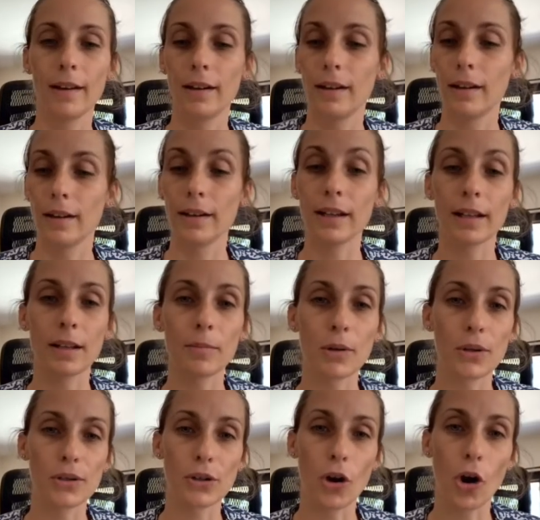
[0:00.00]
The other
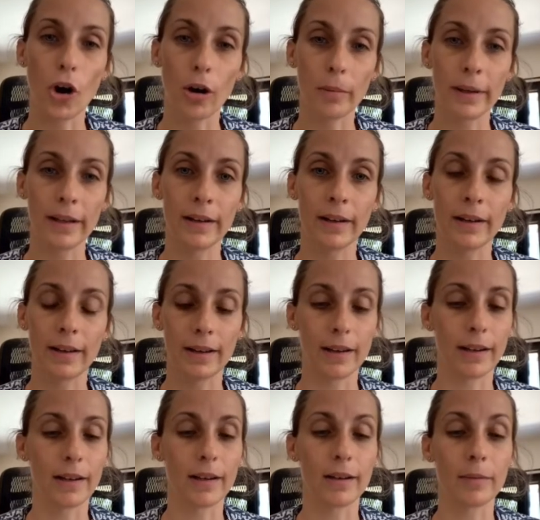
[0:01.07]
most common
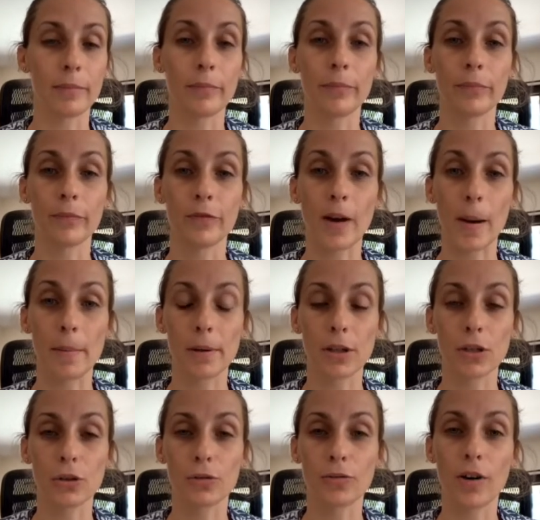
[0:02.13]
fabric
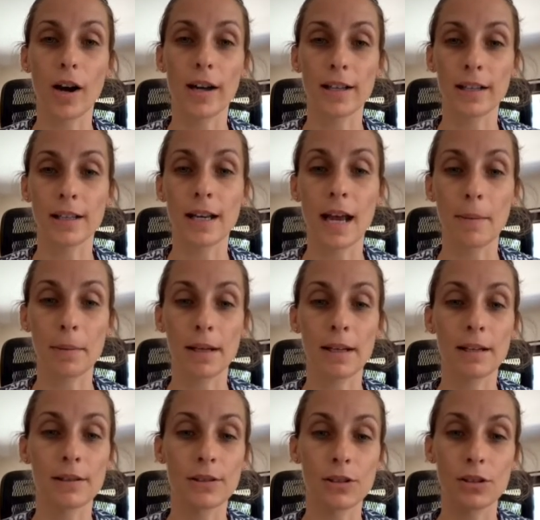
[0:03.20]
you'll find in nappy
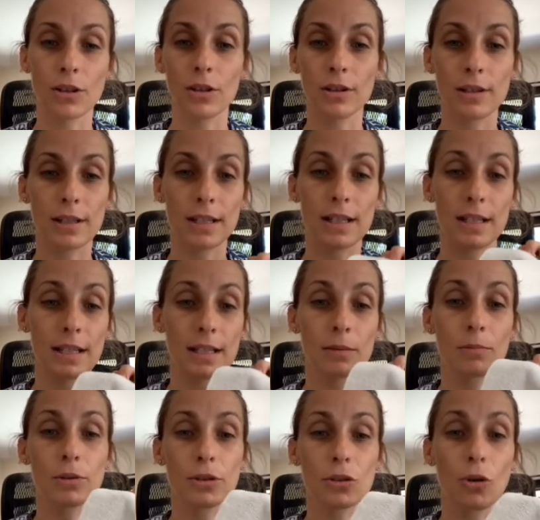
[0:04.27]
inserts is
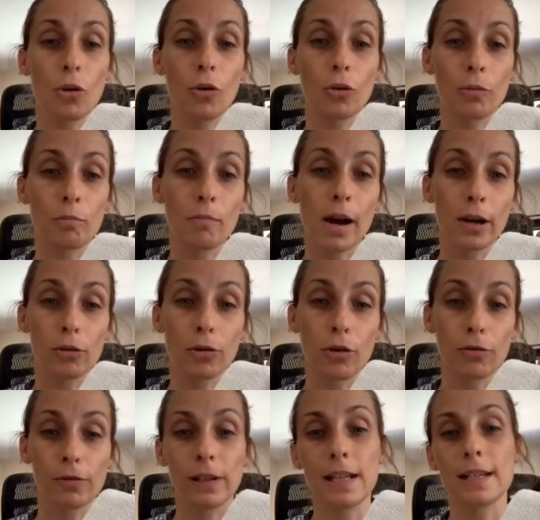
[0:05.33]
what's called micro
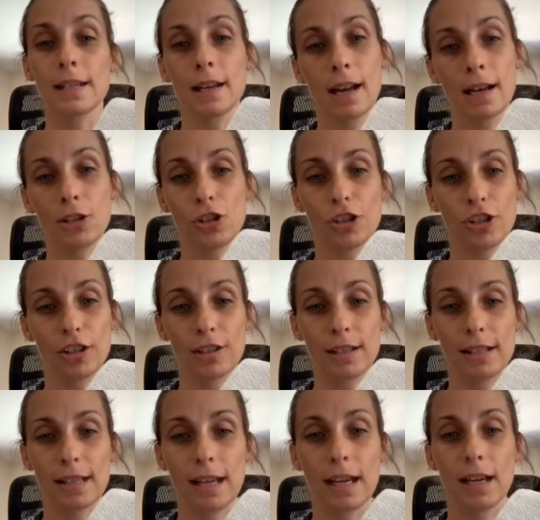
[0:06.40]
fleece, and as you can
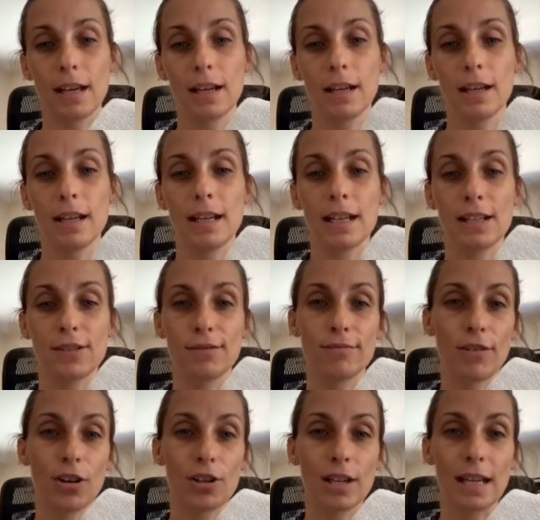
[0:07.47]
see, it's
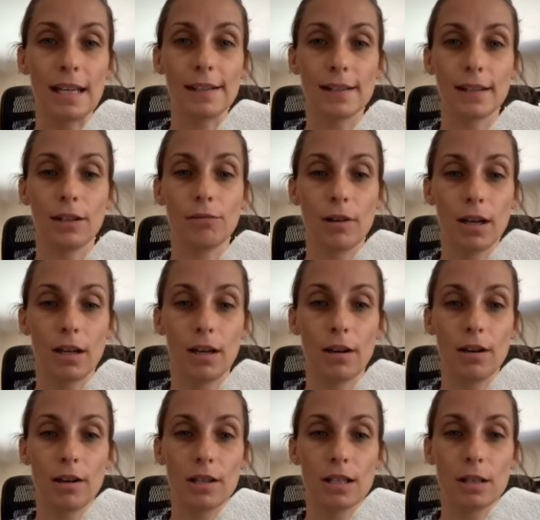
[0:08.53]
very easily
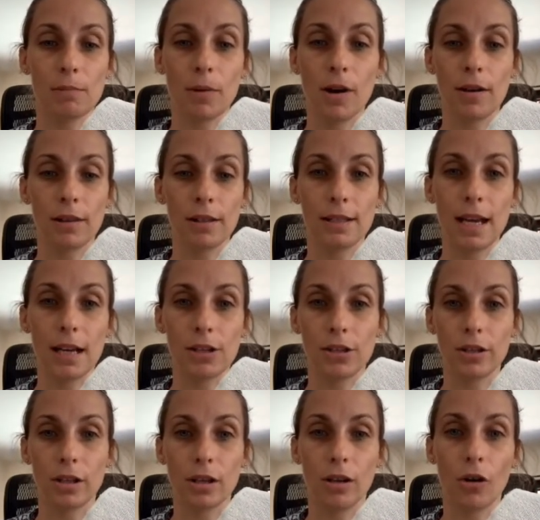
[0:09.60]
recognized by the
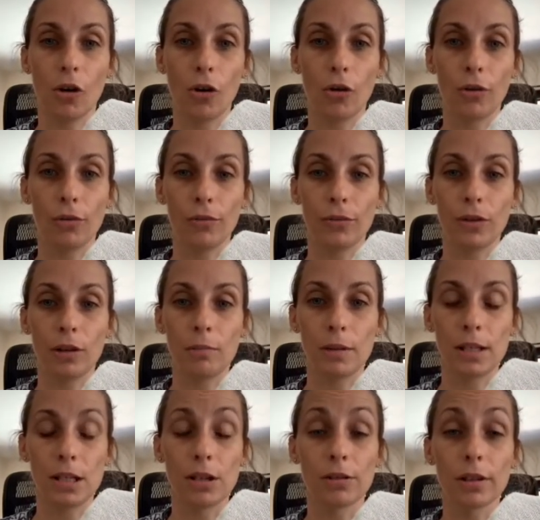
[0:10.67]
texture of the
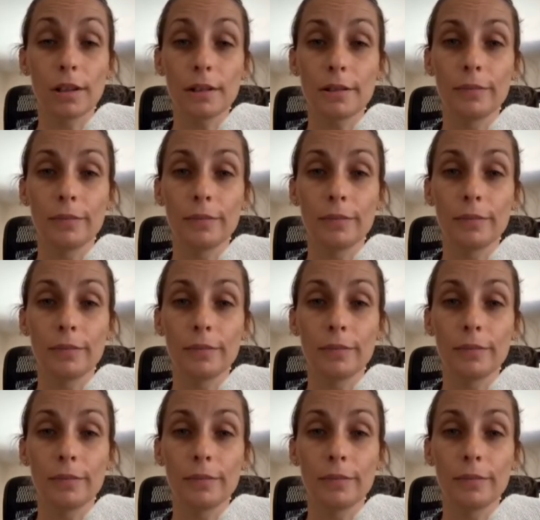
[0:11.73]
material.